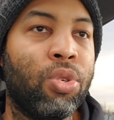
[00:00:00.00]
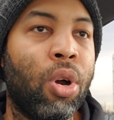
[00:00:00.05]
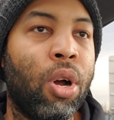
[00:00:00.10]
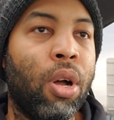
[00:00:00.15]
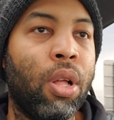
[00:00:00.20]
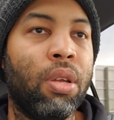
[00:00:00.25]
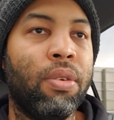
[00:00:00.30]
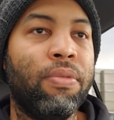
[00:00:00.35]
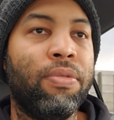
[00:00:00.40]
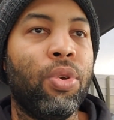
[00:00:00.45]
all
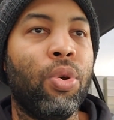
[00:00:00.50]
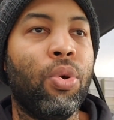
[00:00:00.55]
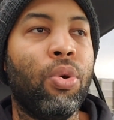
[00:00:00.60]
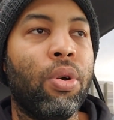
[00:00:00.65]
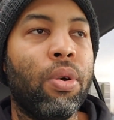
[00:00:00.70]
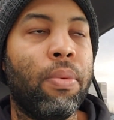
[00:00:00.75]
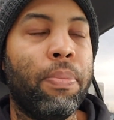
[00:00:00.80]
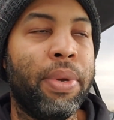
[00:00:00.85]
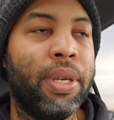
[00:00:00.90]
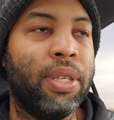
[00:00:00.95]
of
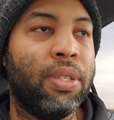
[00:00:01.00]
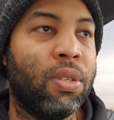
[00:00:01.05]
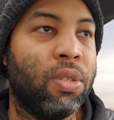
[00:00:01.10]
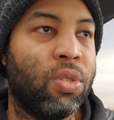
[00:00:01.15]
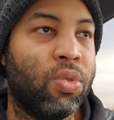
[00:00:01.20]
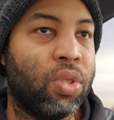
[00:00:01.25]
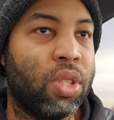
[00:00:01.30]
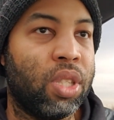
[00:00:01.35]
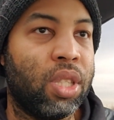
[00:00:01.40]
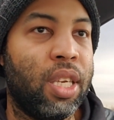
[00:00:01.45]
your
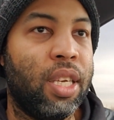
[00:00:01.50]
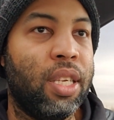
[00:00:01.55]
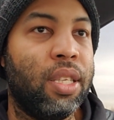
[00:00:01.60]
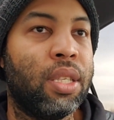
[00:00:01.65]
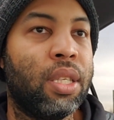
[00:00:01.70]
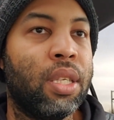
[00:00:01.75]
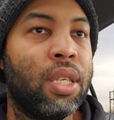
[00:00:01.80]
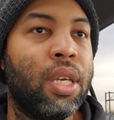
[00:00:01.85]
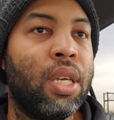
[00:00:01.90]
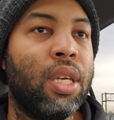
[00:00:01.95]
business
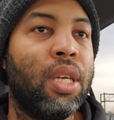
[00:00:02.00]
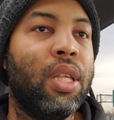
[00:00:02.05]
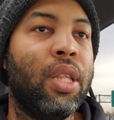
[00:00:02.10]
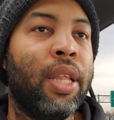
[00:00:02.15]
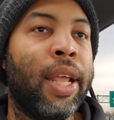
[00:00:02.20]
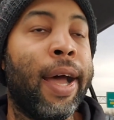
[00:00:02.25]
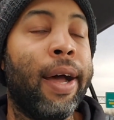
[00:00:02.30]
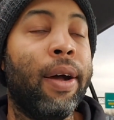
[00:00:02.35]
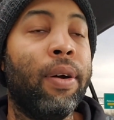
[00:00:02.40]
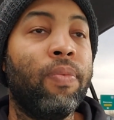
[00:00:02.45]
receipts.
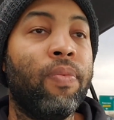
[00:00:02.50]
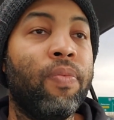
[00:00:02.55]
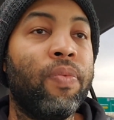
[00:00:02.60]
Now,